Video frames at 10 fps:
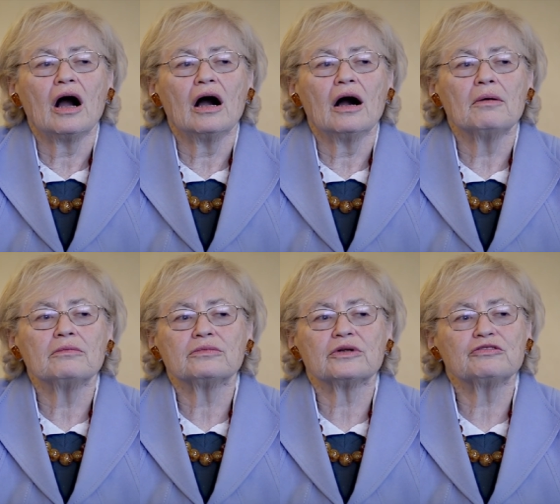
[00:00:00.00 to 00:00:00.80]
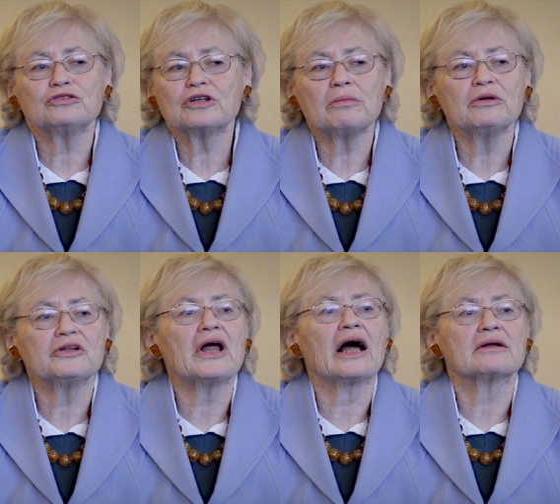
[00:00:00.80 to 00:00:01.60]
um, if you
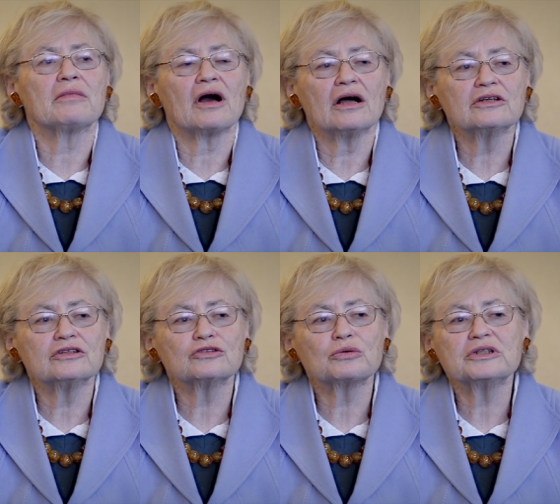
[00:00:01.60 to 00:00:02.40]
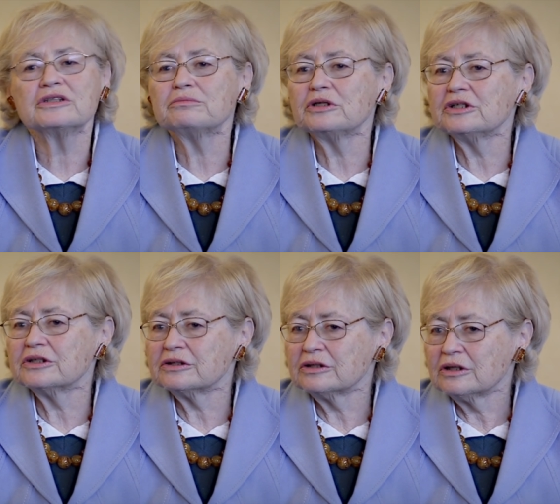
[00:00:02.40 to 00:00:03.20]
double that, about one hundred twenty
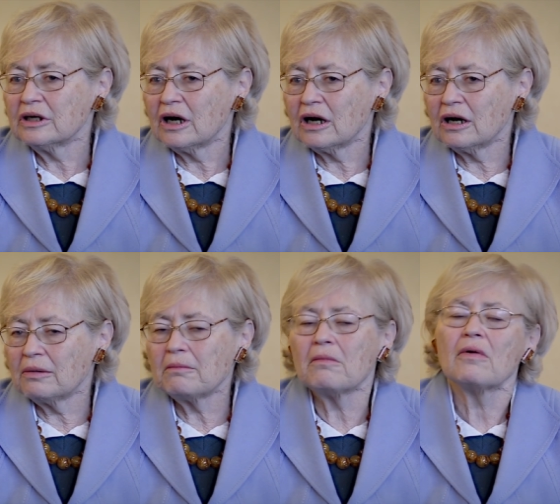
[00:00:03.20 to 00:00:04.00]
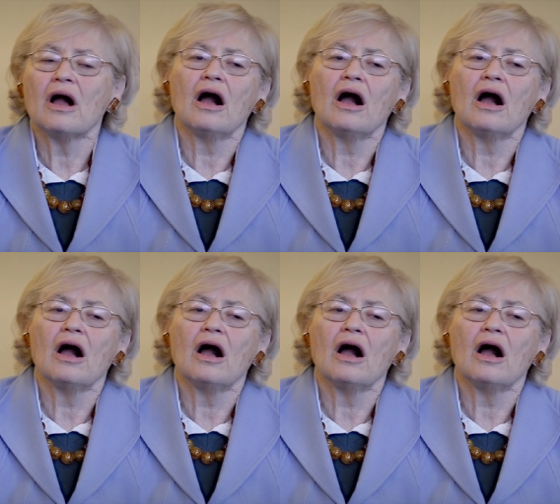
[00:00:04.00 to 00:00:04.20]
billion um,